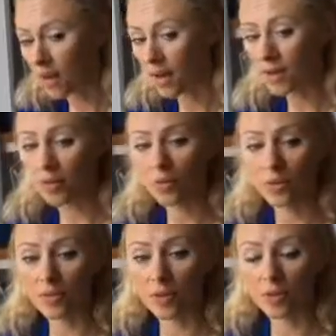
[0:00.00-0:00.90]
I know
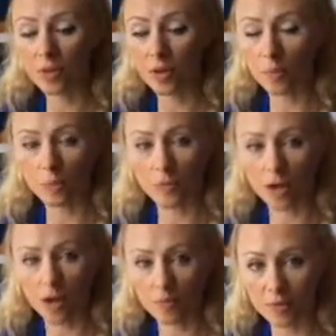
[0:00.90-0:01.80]
that they're available for
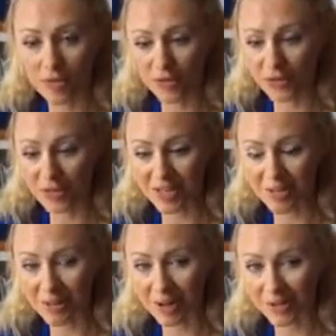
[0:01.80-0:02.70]
conversation. They
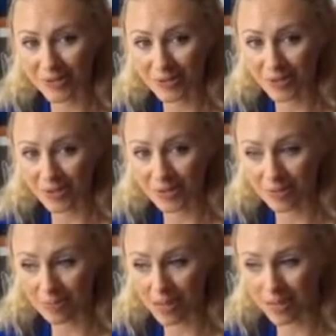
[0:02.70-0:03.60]
smiled and looked
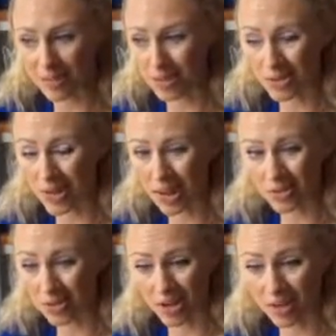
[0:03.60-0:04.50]
at me. They're
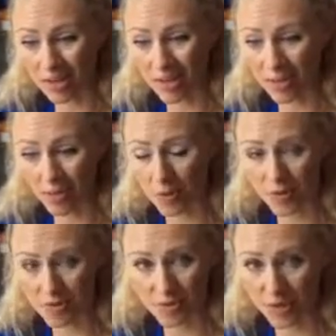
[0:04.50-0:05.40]
not talking to anyone
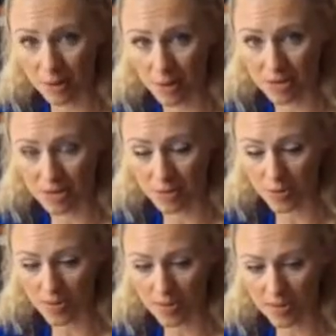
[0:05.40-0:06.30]
else. They're not busy
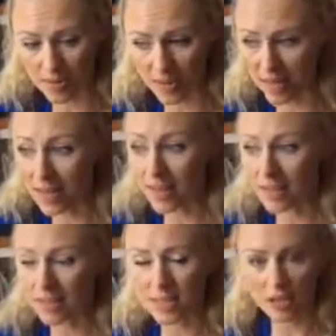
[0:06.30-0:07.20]
doing anything.
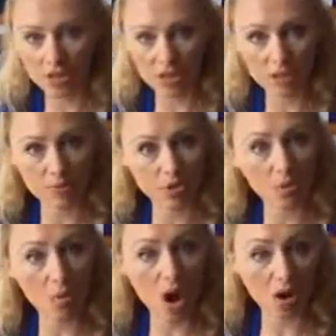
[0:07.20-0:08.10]
Then teaching them
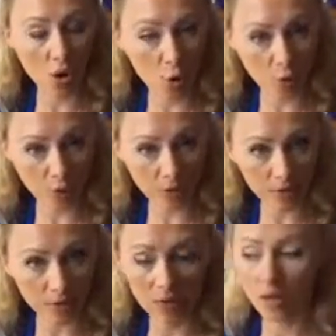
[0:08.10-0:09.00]
to walk
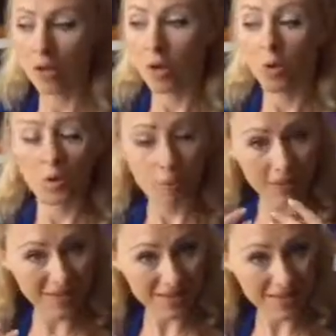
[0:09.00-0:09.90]
over with a
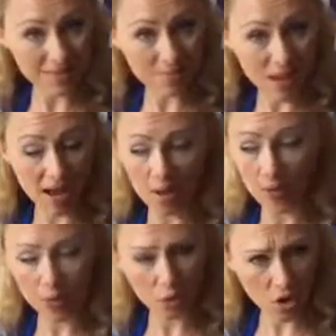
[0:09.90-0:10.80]
pleasant
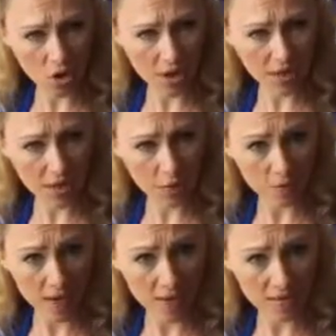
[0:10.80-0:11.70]
smile or look on their
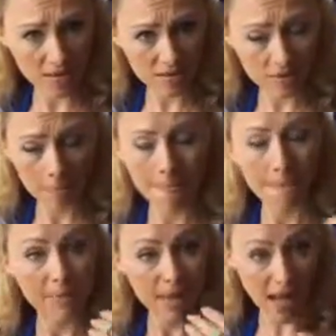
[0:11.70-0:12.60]
face.
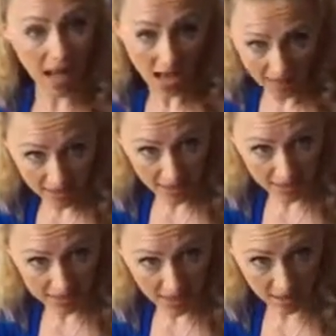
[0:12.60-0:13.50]
Make eye
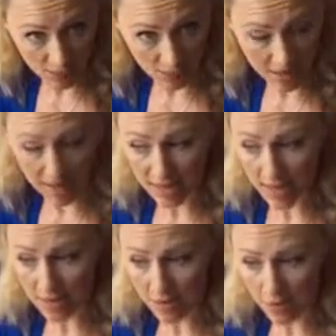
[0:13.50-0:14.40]
contact with that
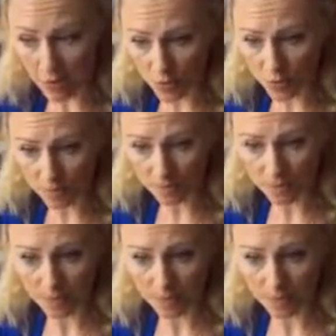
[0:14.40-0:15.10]
individual.